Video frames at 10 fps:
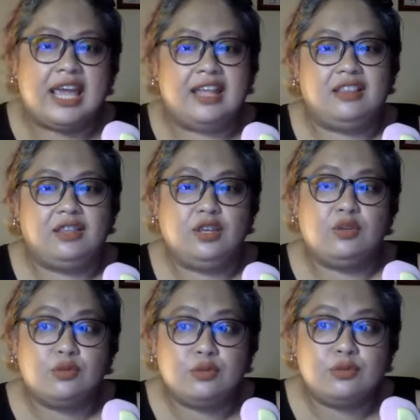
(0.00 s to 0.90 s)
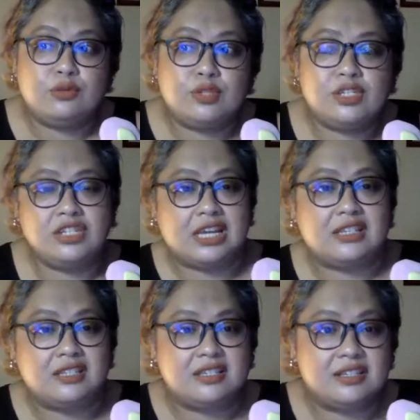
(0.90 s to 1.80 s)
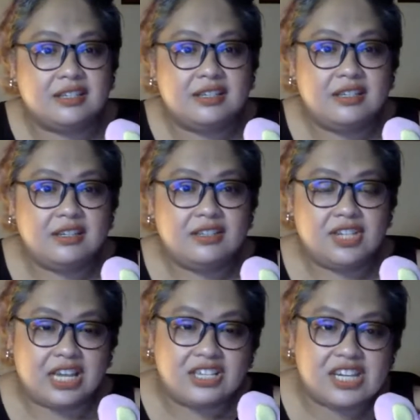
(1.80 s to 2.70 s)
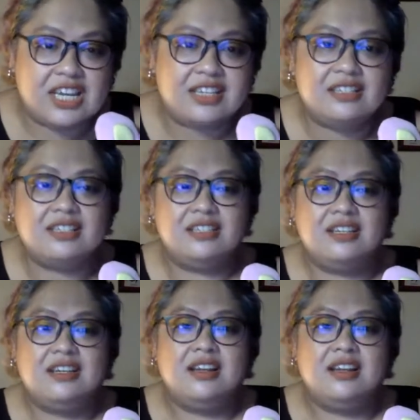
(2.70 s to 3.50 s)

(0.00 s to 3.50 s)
and you suggest changes.